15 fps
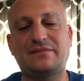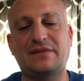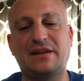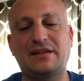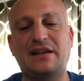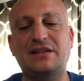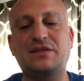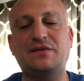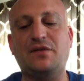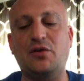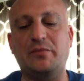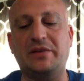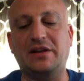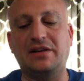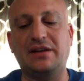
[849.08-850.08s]
And that's
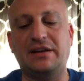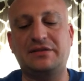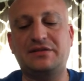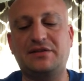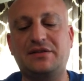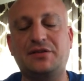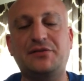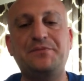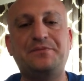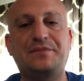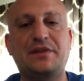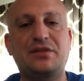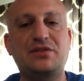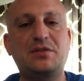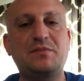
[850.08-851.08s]
foaming a lot, so
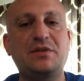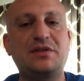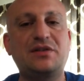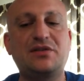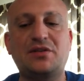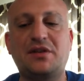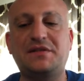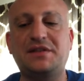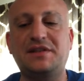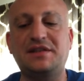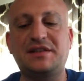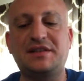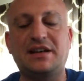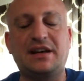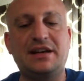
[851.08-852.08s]
I'll just put this off to the
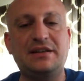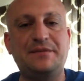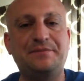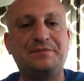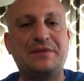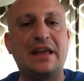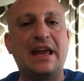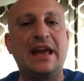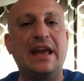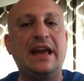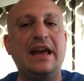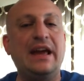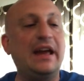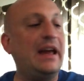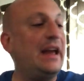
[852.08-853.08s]
side.
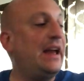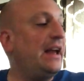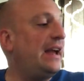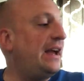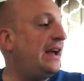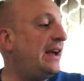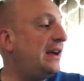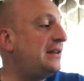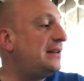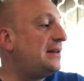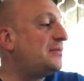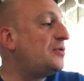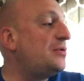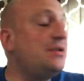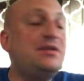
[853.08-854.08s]
And
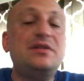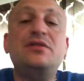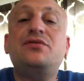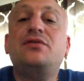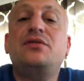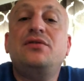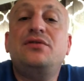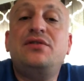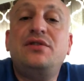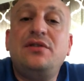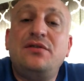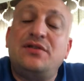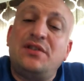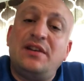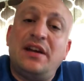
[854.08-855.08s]
I'm going to introduce to
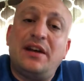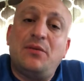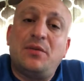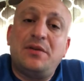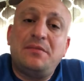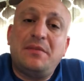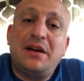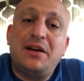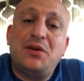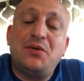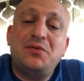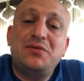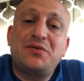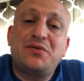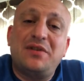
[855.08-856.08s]
you today one of my
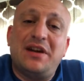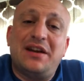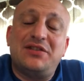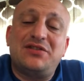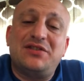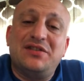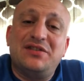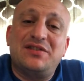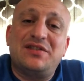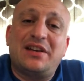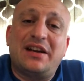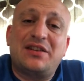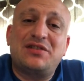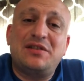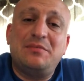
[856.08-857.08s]
own creations. I
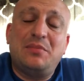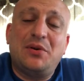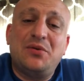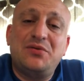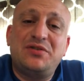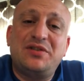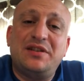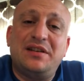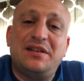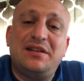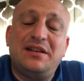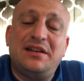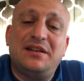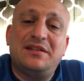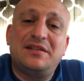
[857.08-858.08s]
actually posted
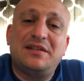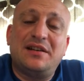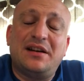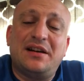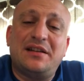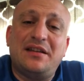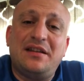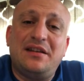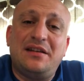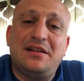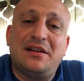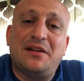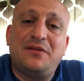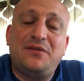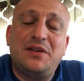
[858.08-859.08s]
it on the
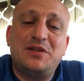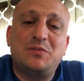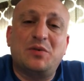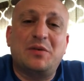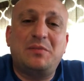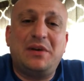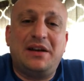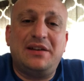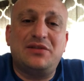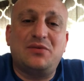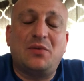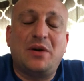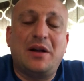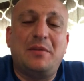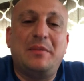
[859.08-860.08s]
Facebook page a
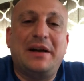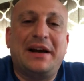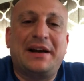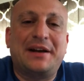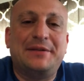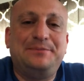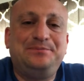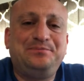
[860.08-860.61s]
while back.